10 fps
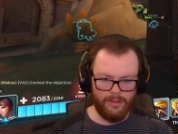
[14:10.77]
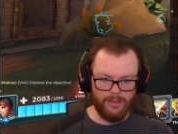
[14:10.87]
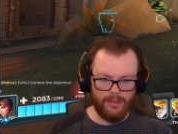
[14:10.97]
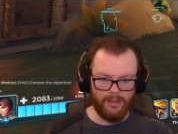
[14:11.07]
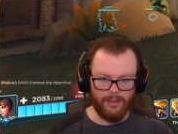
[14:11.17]

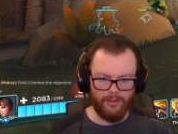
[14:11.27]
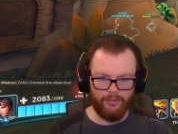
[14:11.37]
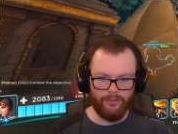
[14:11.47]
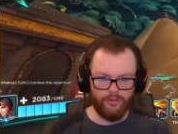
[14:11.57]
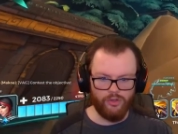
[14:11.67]

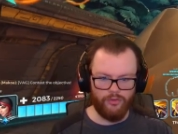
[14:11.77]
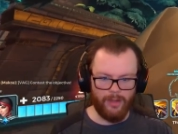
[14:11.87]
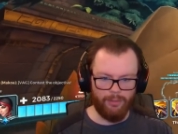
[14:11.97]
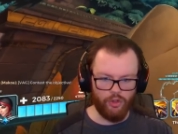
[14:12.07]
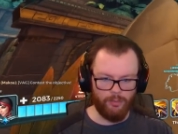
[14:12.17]
Alright. She's
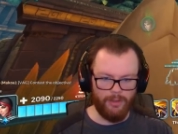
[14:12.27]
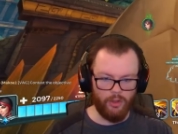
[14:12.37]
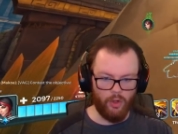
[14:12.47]
not pushing me, though.